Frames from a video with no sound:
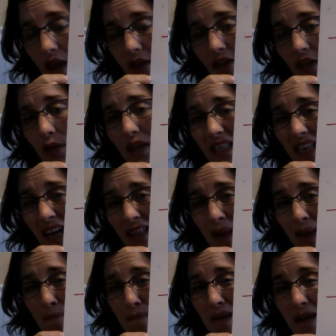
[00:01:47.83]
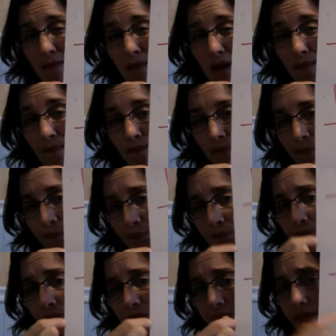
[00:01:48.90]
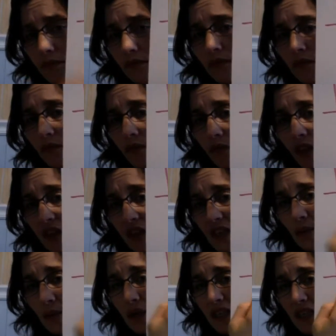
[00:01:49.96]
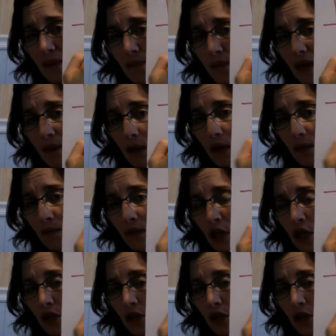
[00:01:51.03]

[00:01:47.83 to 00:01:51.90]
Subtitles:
So this has a minimum. This one is a minimum.